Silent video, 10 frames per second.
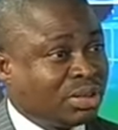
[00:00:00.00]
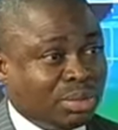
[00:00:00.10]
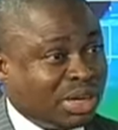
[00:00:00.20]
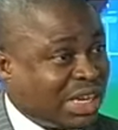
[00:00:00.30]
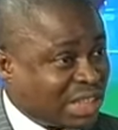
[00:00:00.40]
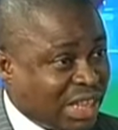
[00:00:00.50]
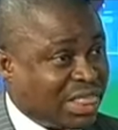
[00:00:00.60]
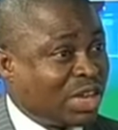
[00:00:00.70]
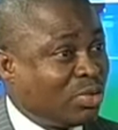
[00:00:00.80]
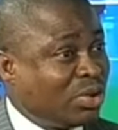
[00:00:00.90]
But that, I
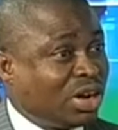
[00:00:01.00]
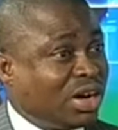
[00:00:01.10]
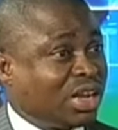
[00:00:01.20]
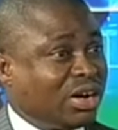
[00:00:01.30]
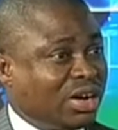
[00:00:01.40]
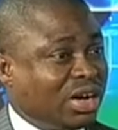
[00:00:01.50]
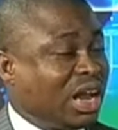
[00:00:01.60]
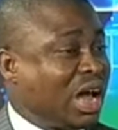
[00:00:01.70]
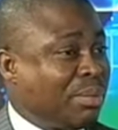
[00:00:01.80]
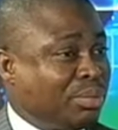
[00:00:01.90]
think, will not really
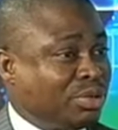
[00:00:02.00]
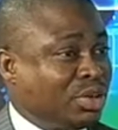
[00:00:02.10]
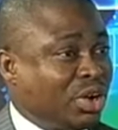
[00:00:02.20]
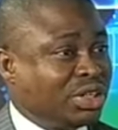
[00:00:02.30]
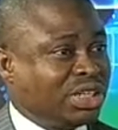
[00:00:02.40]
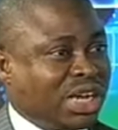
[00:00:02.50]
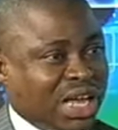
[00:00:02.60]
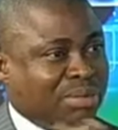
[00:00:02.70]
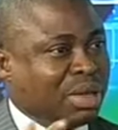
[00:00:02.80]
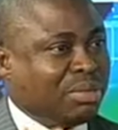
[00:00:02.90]
happen
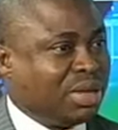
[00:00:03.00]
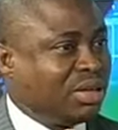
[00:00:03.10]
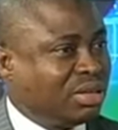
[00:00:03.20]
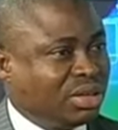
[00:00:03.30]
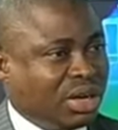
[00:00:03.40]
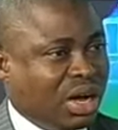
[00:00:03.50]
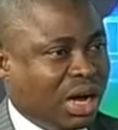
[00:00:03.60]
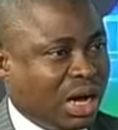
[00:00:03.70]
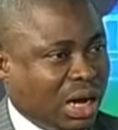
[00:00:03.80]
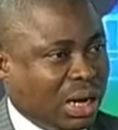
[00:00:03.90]
until maybe
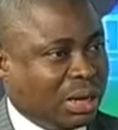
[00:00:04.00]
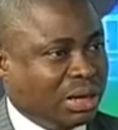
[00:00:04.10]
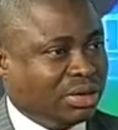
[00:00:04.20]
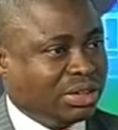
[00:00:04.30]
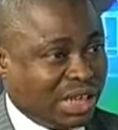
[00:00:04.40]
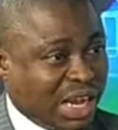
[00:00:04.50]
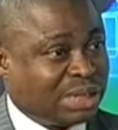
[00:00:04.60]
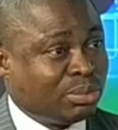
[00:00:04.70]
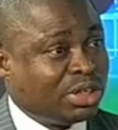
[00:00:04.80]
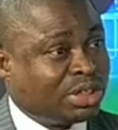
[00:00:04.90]
the
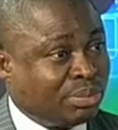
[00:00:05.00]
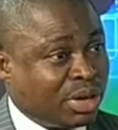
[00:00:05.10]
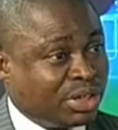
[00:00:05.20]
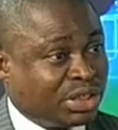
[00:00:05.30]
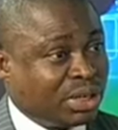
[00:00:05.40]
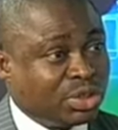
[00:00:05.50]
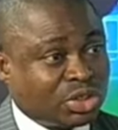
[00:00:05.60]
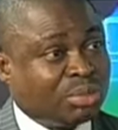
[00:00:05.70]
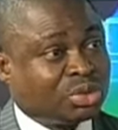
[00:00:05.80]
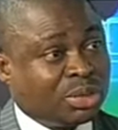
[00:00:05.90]
next monetary policy, which
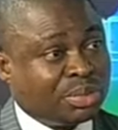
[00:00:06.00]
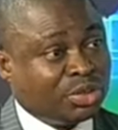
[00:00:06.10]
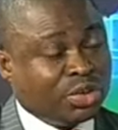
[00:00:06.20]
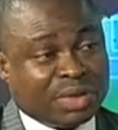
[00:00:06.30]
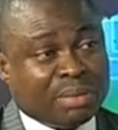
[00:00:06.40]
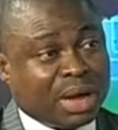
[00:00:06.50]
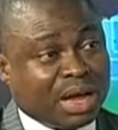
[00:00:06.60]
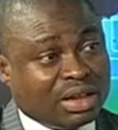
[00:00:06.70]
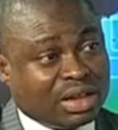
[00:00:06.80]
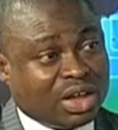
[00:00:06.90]
comes up in November.
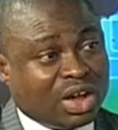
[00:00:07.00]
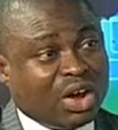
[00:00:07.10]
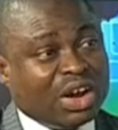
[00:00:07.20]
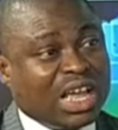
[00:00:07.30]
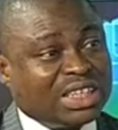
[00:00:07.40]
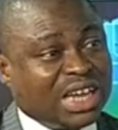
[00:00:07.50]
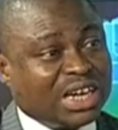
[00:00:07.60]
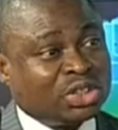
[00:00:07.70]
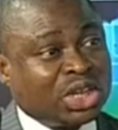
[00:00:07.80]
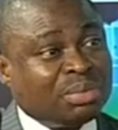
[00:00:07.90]
Unless there
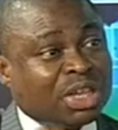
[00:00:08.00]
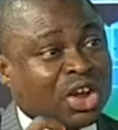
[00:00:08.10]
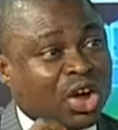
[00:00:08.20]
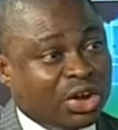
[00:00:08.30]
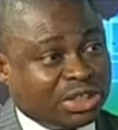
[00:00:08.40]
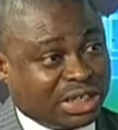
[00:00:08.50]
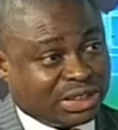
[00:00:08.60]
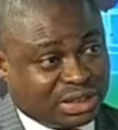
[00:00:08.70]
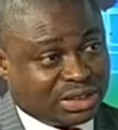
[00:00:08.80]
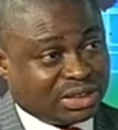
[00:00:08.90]
is something
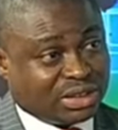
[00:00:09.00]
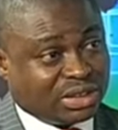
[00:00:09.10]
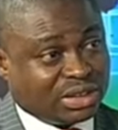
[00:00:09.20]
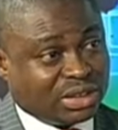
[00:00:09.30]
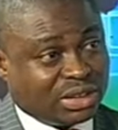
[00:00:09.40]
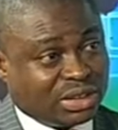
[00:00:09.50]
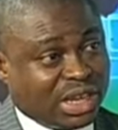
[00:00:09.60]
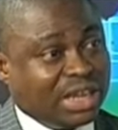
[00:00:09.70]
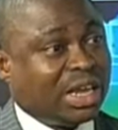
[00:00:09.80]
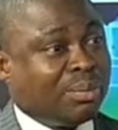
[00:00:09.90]
urgent,
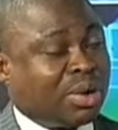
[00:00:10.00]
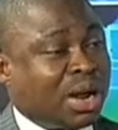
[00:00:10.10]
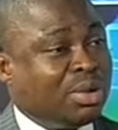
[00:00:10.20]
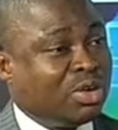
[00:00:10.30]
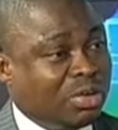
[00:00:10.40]
then there probably will